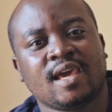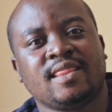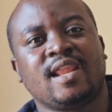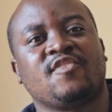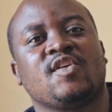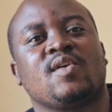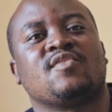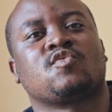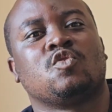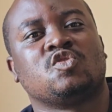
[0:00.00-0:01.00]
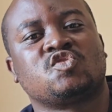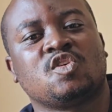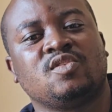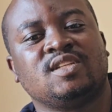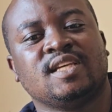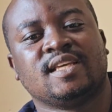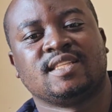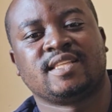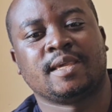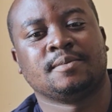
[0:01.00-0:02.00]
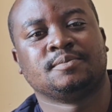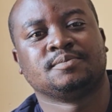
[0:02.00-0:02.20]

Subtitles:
therefore you have controlled time.